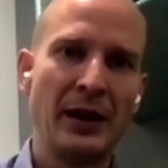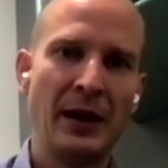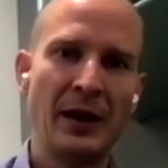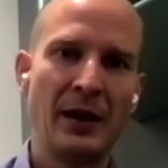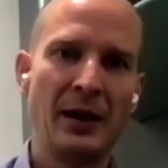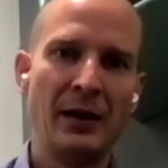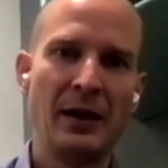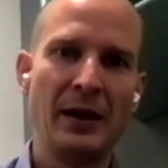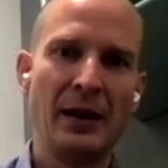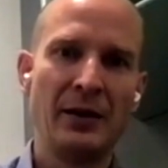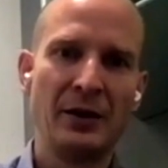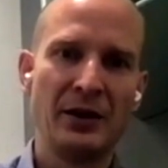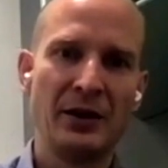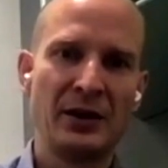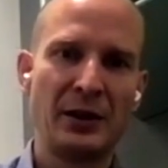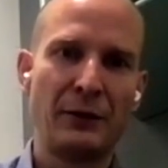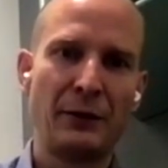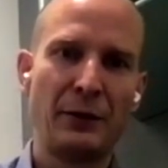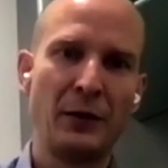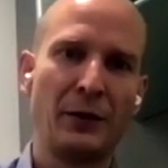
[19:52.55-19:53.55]
and and
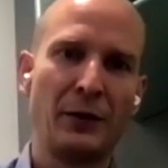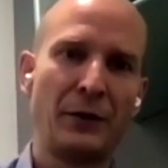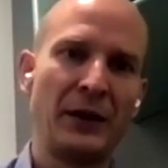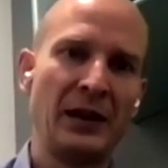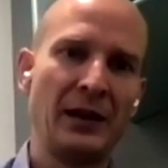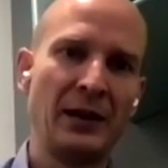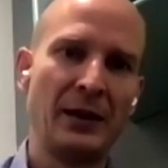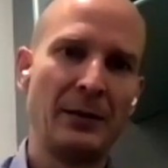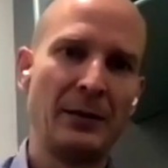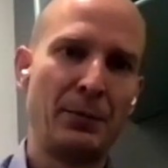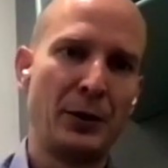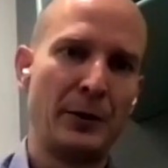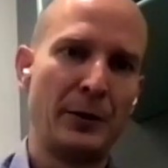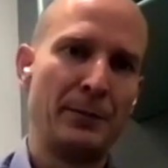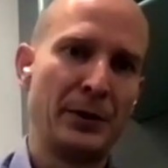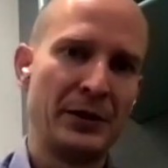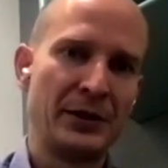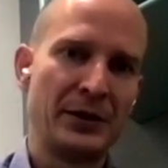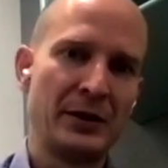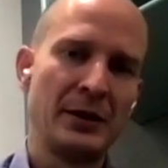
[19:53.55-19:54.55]
does it fulfill a
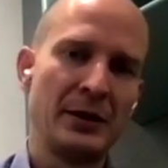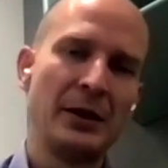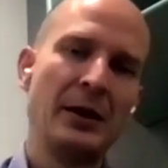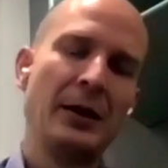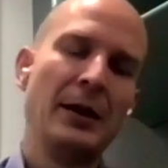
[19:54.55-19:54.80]
purpose?